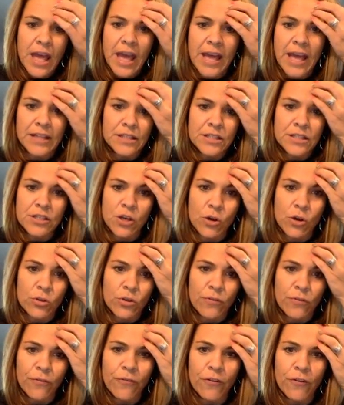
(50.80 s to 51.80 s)
And so
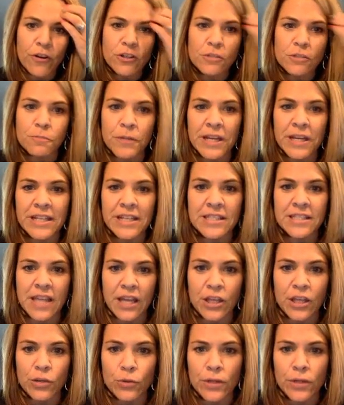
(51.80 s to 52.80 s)
the first place
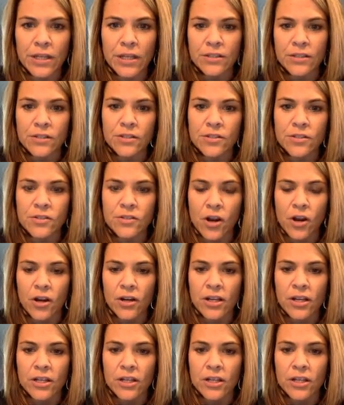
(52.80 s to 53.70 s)
that you need to start